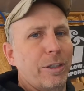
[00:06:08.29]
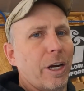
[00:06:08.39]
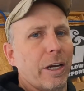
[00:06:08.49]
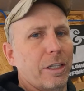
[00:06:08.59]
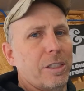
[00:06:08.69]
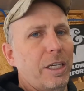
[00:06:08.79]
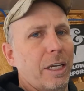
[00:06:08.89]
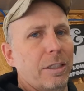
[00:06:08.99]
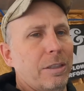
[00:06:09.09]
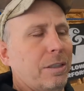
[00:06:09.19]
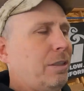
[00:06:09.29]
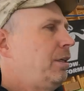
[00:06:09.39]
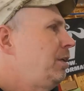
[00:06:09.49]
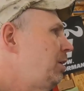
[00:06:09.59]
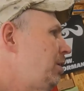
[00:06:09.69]
You're not gonna see it.
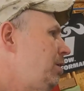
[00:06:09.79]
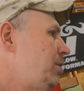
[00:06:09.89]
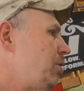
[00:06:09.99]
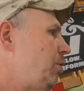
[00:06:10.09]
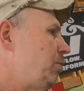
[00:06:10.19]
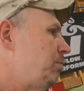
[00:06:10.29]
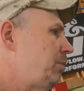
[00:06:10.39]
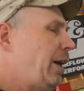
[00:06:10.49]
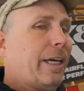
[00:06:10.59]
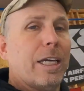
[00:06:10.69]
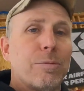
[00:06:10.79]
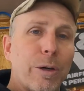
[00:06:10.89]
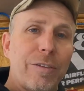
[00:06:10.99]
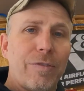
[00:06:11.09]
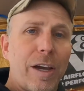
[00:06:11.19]
So I guess we're
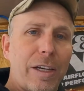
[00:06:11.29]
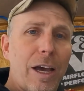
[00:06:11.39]
gonna find